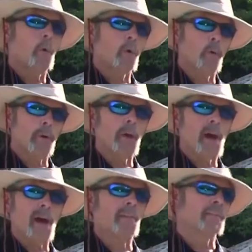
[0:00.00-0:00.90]
or one
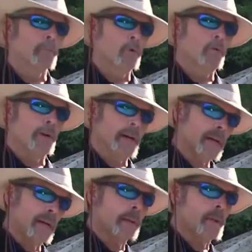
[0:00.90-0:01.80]
guy that's
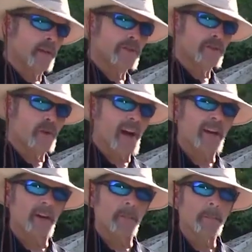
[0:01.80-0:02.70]
moving, and I'm going to have to track
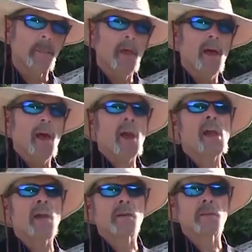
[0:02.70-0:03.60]
him.
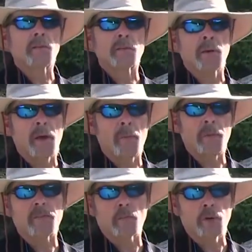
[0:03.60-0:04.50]
And there's going to
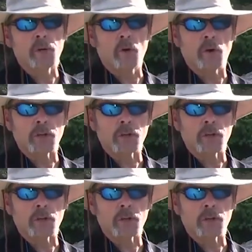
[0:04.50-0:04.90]
be some recoil